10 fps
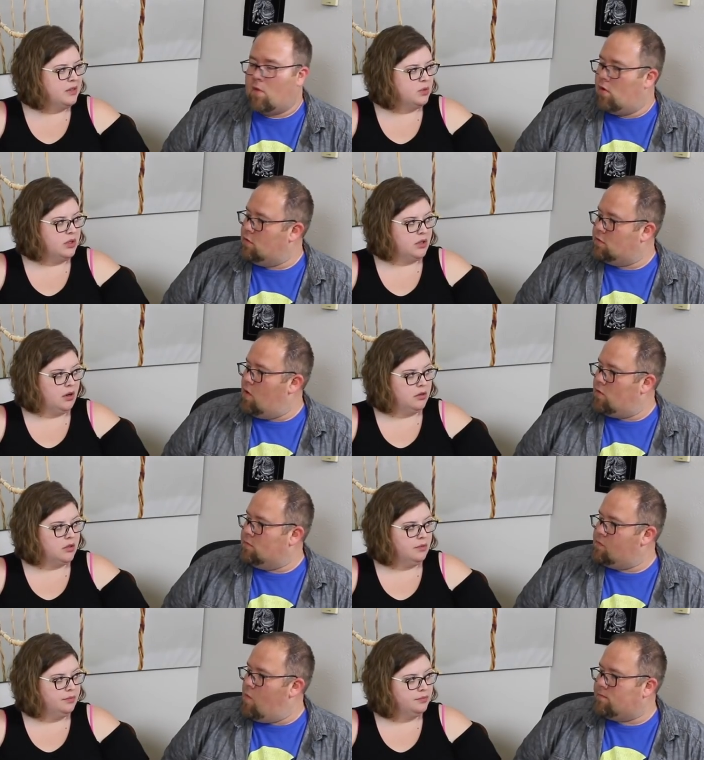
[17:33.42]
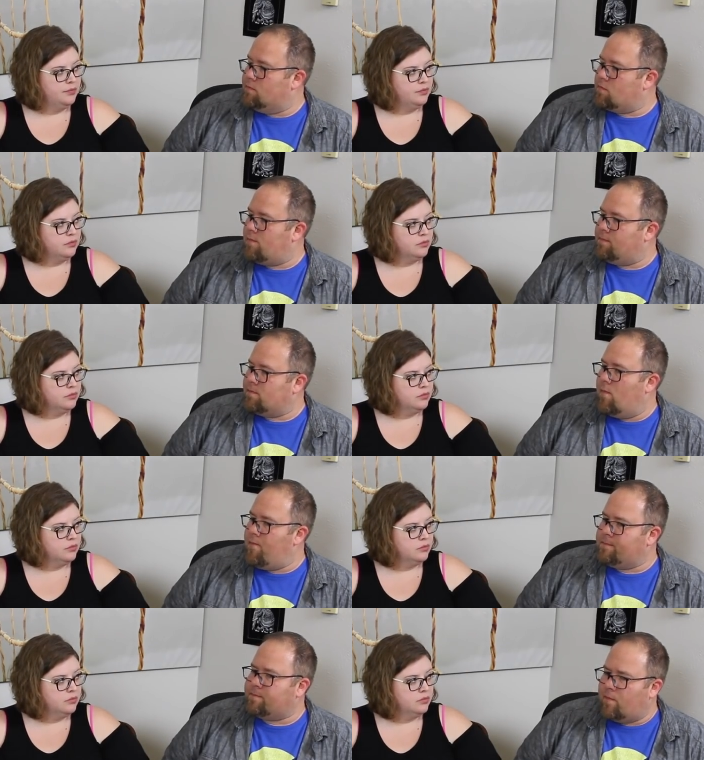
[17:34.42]
Speaker 1: of sweet tarts.
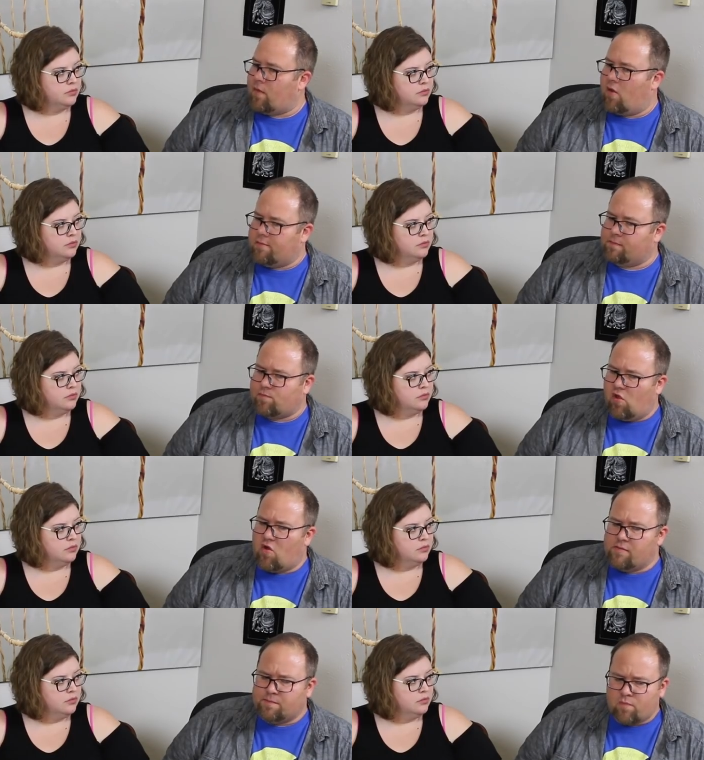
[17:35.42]
Speaker 2: Mm-hmm. They're...